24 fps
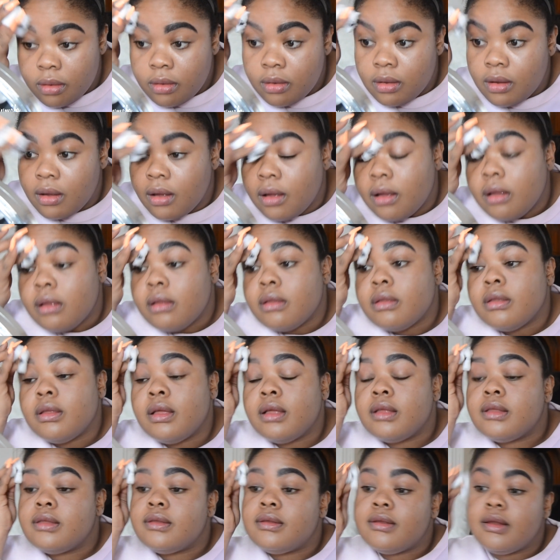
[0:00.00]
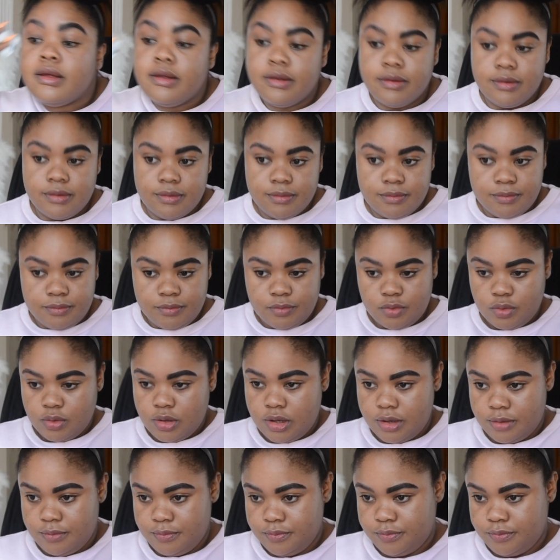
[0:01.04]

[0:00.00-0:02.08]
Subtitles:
Yeah, that's nice. Okay.